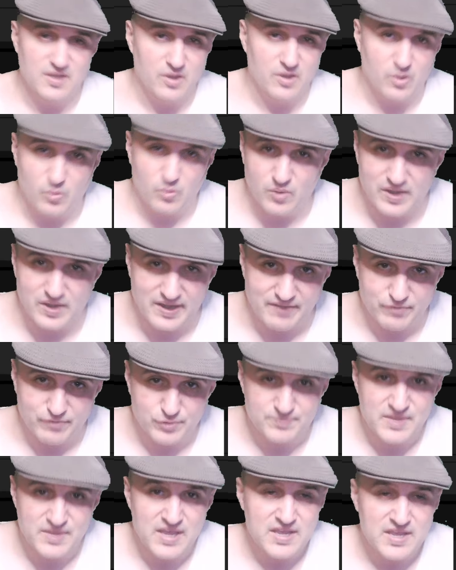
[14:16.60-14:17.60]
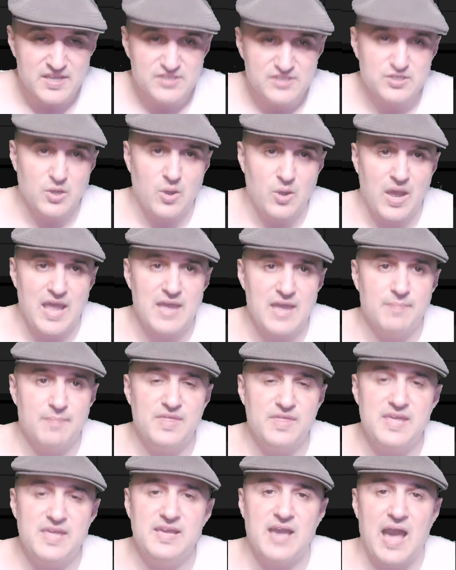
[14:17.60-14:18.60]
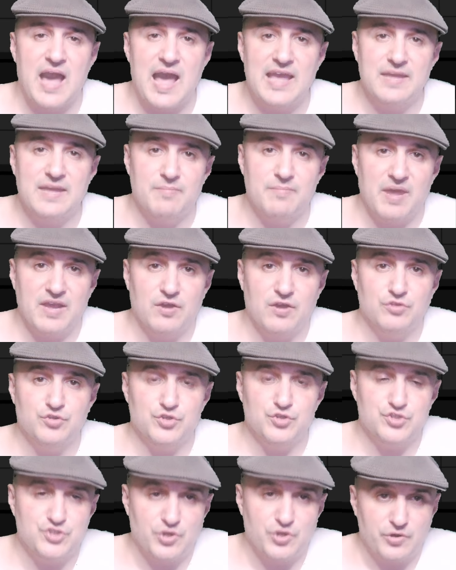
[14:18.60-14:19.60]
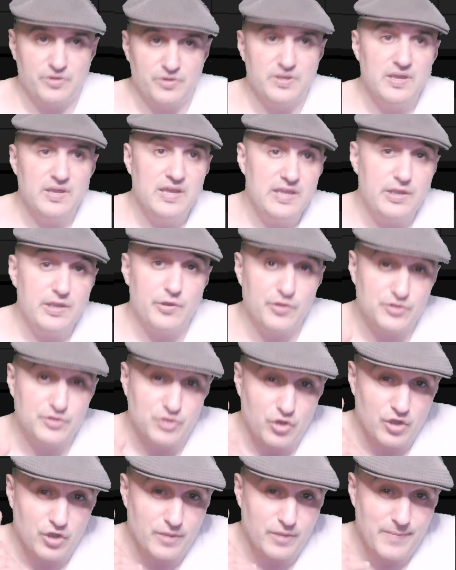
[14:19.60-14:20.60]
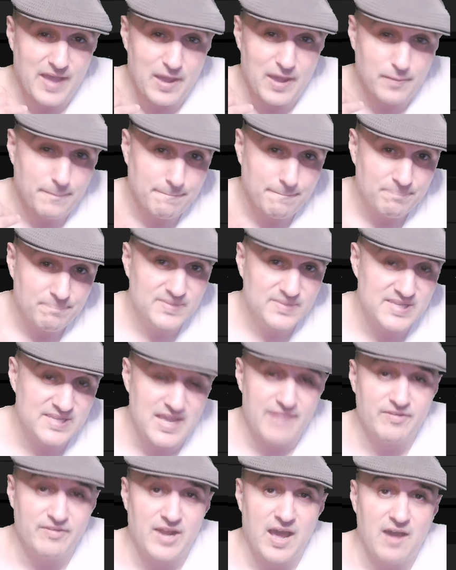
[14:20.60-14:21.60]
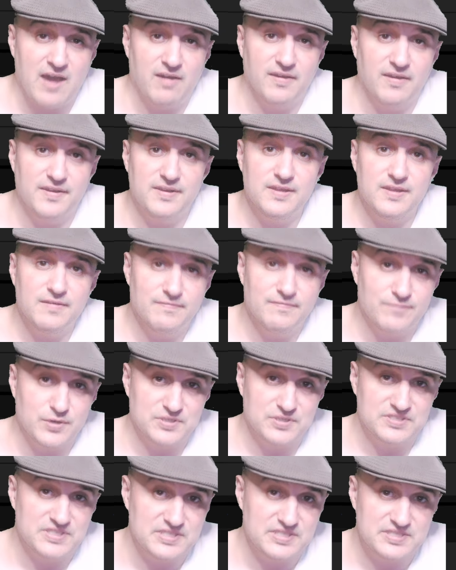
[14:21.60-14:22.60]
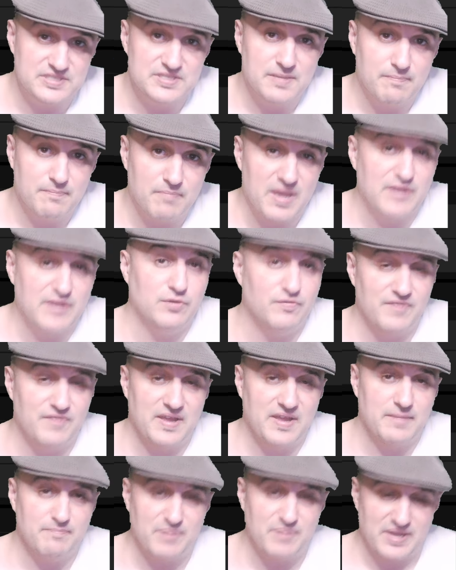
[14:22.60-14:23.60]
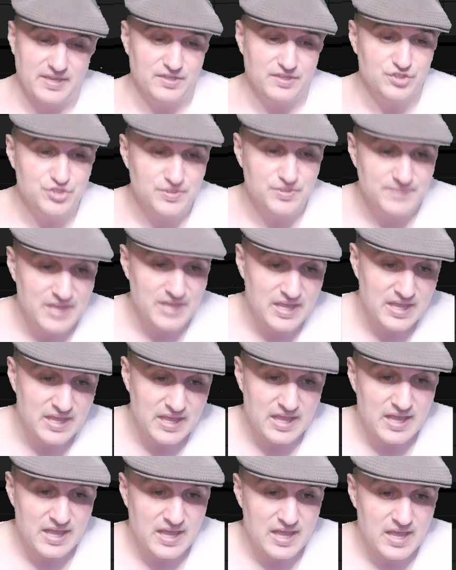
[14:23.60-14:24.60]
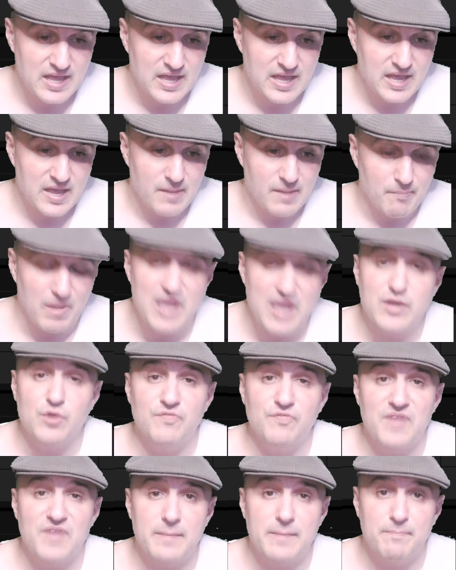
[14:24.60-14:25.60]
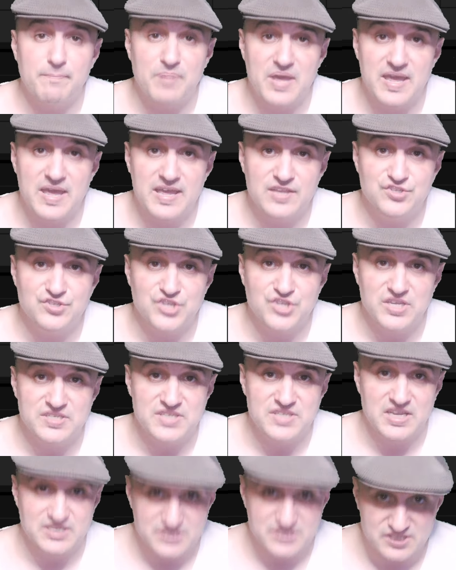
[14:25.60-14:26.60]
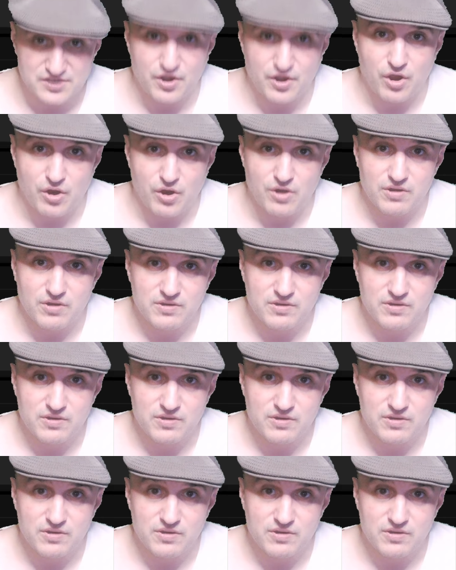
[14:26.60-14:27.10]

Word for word: Whatever. So I am the guy in my undershirt here to talk about Kevin Holland versus Michael Venom Page. Michael Venom Page is a star.